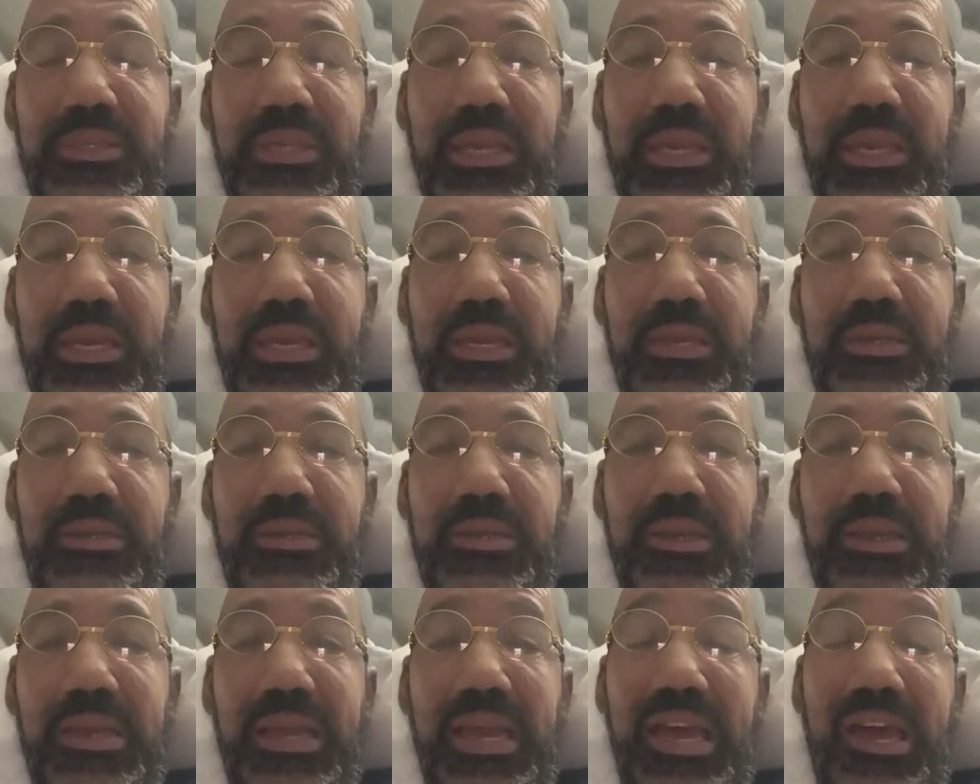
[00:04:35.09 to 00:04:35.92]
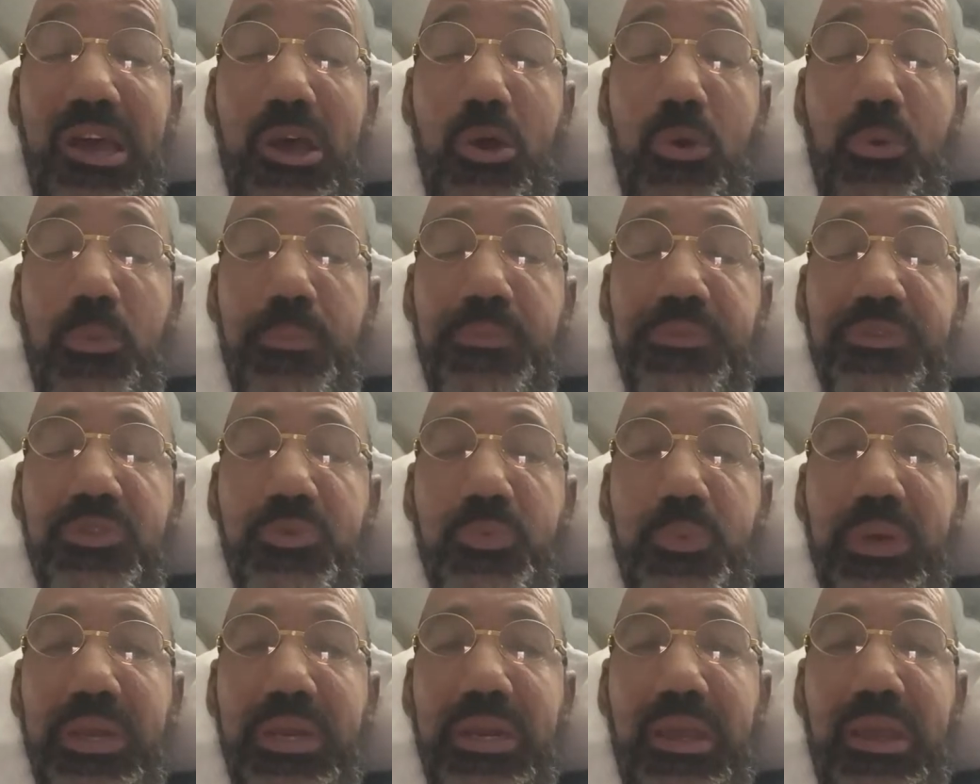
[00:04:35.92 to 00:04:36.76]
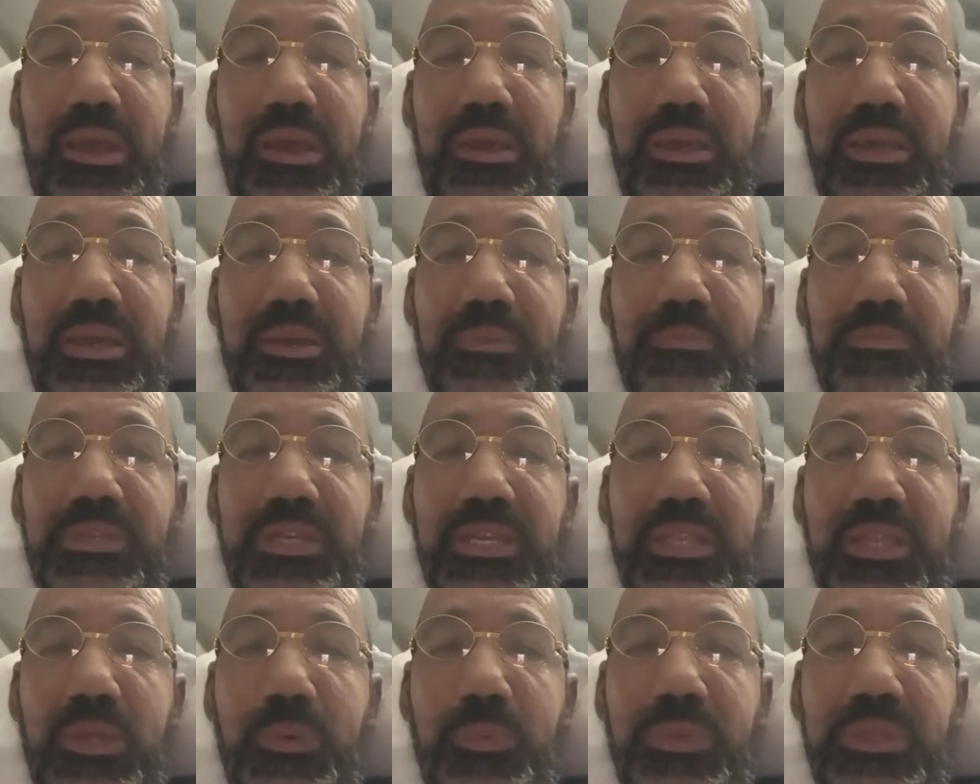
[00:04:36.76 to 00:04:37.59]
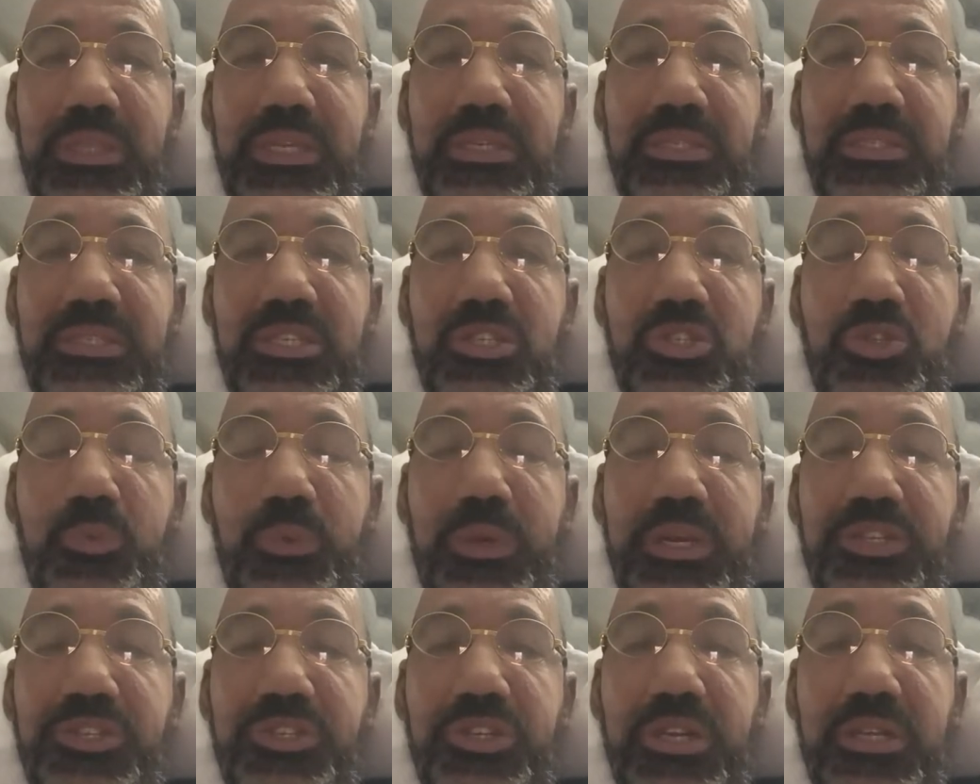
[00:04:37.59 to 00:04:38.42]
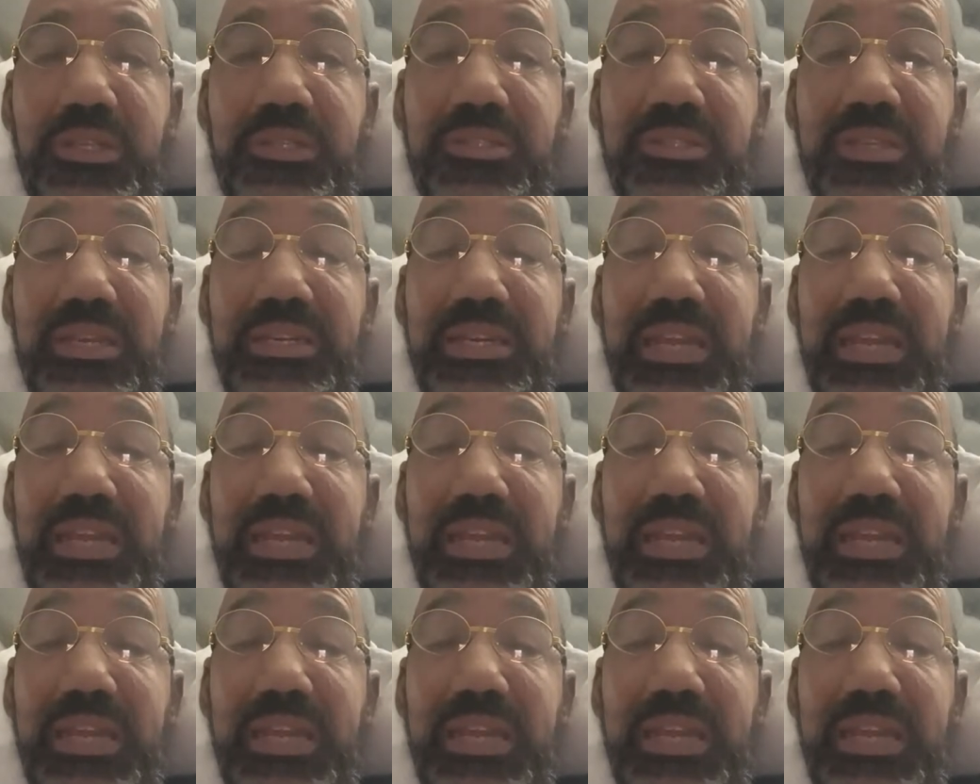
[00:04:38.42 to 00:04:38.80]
It helps when I am dealing with these situations.